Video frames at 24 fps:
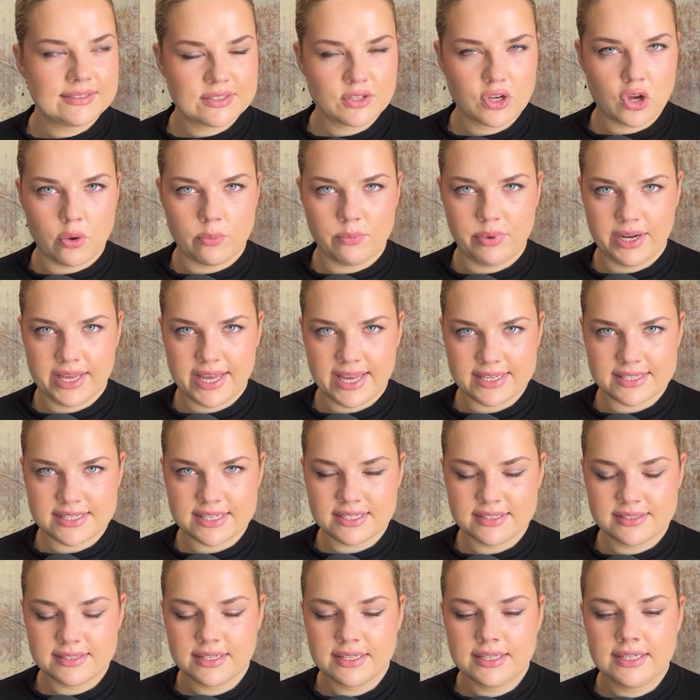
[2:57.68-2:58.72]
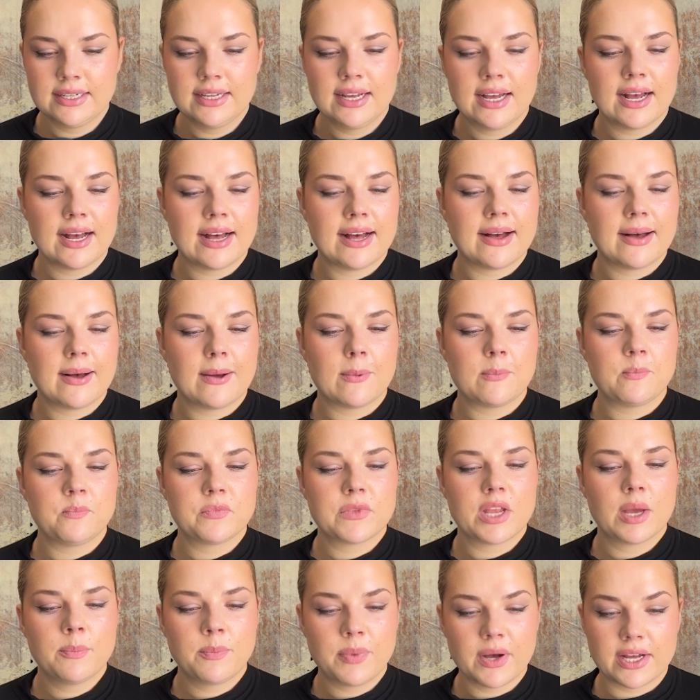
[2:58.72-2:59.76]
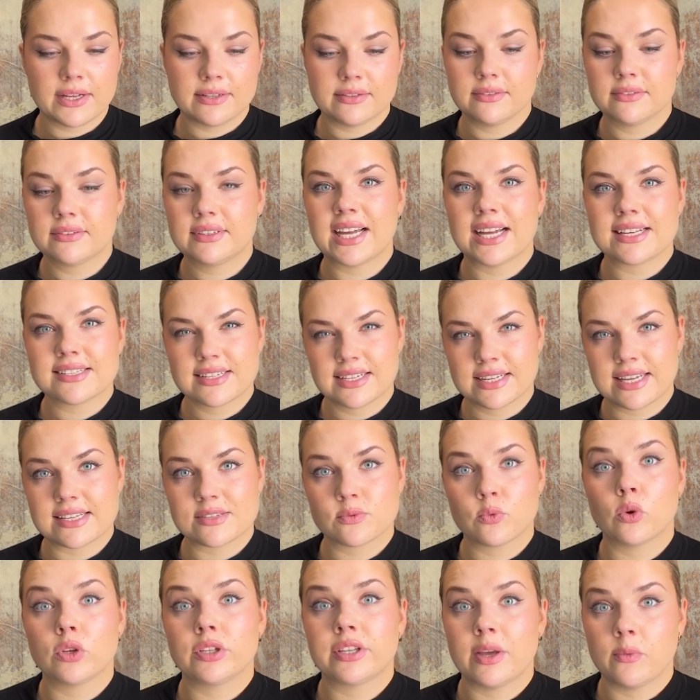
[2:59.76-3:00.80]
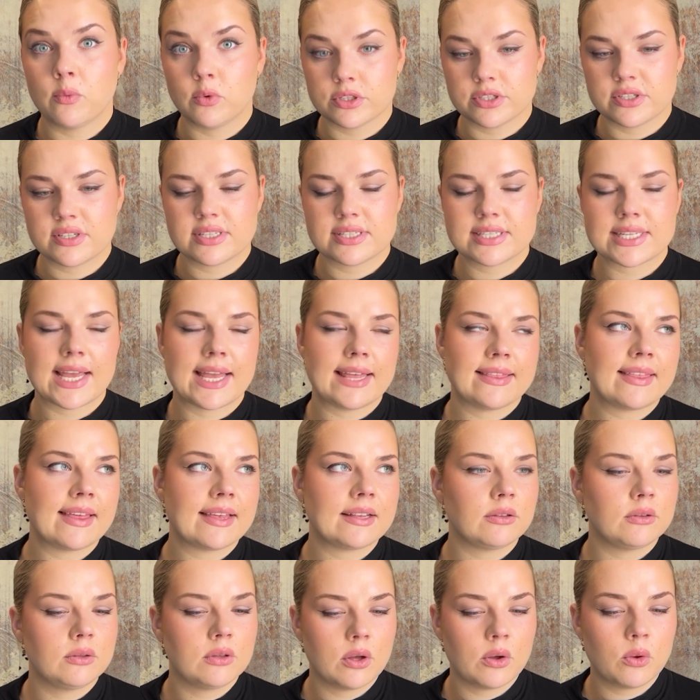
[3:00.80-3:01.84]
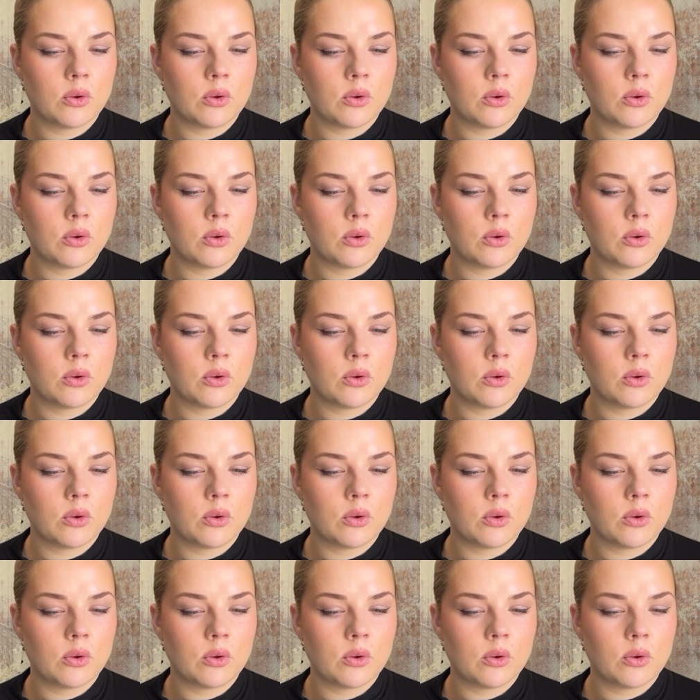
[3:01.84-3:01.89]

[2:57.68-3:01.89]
complicated. But that's, I guess, what they want to see. They'll